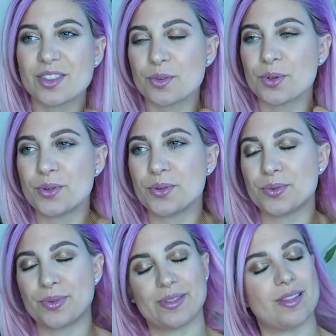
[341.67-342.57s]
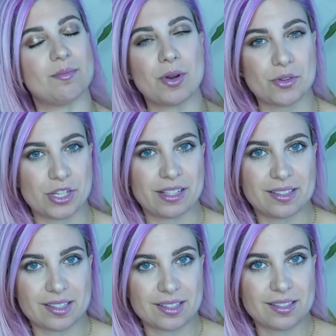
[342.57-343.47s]
through the
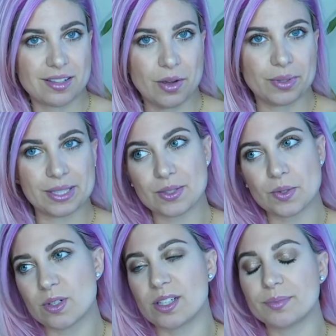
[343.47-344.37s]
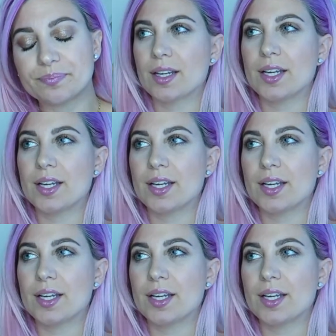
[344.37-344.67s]
motions, you know, in school.